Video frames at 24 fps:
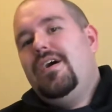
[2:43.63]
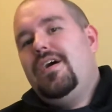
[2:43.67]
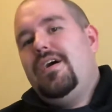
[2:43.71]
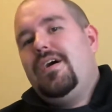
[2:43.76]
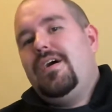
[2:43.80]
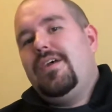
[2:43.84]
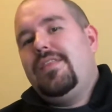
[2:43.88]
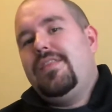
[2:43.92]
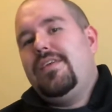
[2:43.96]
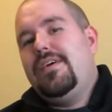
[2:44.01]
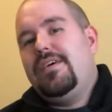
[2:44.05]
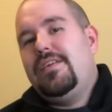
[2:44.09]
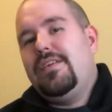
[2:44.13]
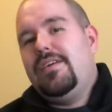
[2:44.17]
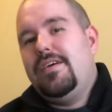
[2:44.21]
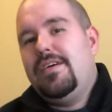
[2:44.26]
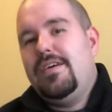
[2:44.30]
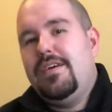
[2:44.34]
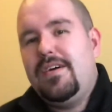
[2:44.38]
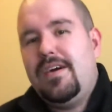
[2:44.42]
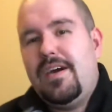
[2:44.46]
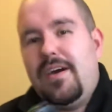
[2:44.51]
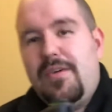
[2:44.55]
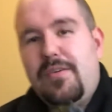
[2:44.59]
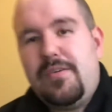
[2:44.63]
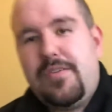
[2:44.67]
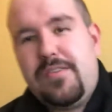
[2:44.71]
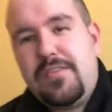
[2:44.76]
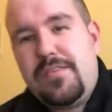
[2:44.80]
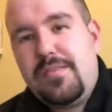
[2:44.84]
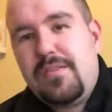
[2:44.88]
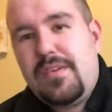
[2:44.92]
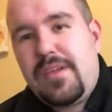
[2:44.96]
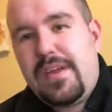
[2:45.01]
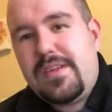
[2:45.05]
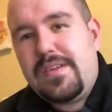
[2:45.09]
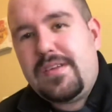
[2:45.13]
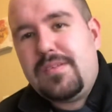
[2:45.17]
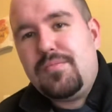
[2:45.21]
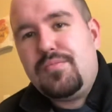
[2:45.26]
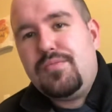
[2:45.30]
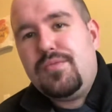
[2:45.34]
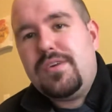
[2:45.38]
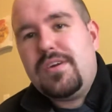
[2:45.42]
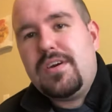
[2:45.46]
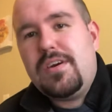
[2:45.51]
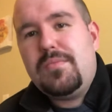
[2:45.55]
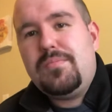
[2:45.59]
And then I would just like to
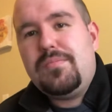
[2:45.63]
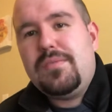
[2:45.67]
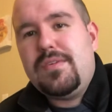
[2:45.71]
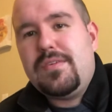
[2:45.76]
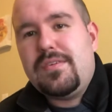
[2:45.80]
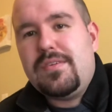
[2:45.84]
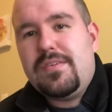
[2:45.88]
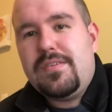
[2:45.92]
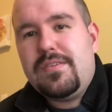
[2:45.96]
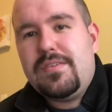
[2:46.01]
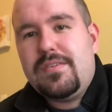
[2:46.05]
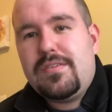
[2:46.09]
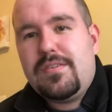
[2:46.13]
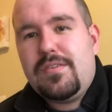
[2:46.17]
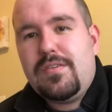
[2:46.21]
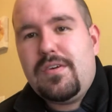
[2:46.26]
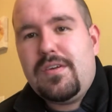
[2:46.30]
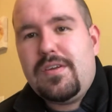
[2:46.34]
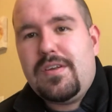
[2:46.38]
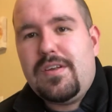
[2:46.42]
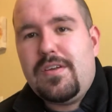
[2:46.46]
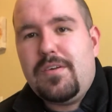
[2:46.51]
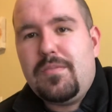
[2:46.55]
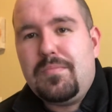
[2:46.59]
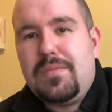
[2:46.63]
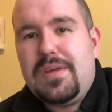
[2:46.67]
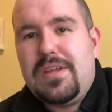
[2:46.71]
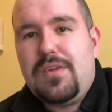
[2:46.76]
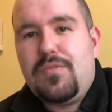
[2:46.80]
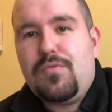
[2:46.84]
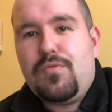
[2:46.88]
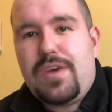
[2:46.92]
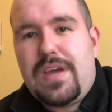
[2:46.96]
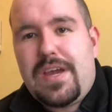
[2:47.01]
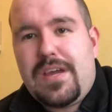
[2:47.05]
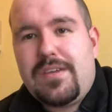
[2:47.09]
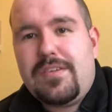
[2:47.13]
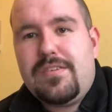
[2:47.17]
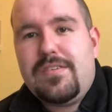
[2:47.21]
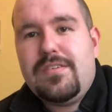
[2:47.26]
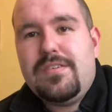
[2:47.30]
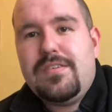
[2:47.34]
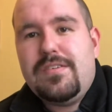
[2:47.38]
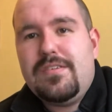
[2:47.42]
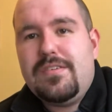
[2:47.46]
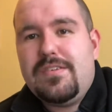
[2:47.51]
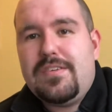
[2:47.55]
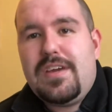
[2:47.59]
bring up and go on a little mini rant
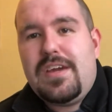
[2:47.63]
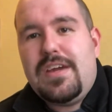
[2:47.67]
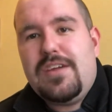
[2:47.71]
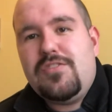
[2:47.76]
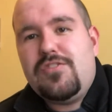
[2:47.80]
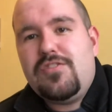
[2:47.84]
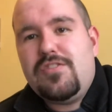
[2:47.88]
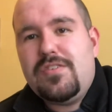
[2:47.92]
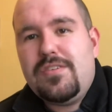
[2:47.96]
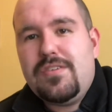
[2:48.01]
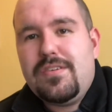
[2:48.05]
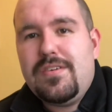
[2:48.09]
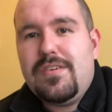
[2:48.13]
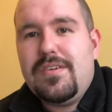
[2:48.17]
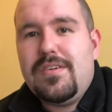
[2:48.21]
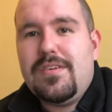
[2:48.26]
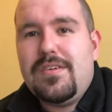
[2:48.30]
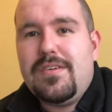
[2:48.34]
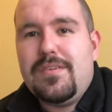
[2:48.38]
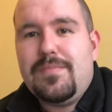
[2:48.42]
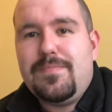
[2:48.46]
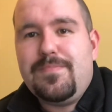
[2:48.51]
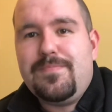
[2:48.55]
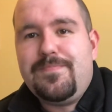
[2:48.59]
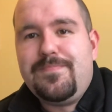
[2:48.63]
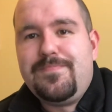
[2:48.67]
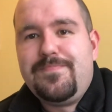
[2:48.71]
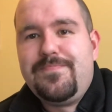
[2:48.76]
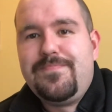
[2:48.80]
tangent um,